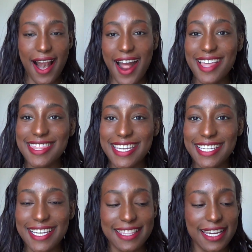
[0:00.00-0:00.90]
I
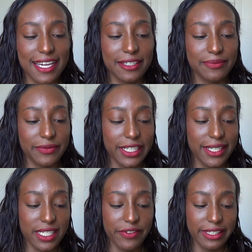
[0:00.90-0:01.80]
think that it
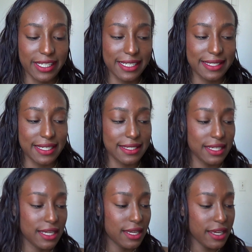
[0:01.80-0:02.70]
does everything that it says.
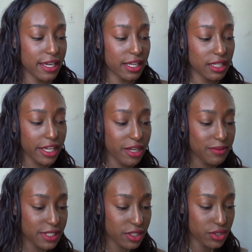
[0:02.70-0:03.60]
It
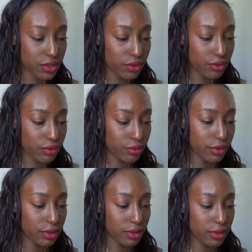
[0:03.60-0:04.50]
claims to
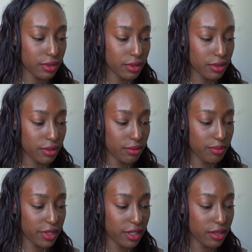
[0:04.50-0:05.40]

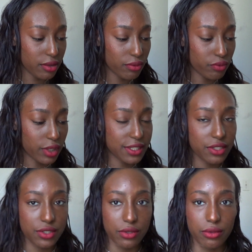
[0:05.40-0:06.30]
be
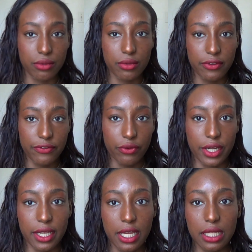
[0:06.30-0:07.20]
residue
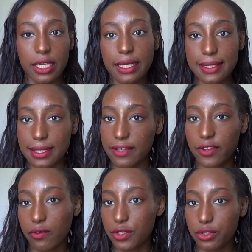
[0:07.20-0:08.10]
free, like it doesn't leave
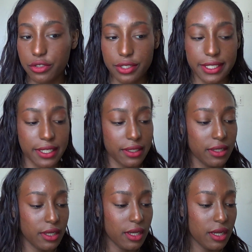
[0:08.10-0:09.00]
any residue on your skin.
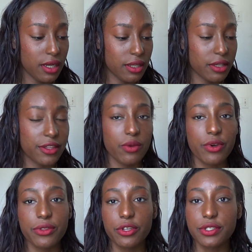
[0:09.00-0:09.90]
The thing
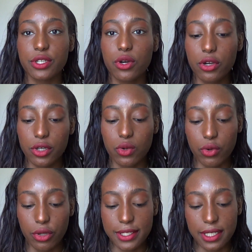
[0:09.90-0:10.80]
with using coconut
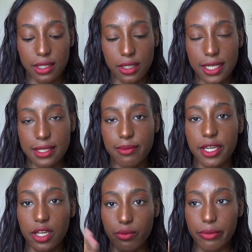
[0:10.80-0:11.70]
oil as a
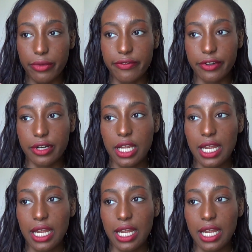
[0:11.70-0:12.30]
makeup remover,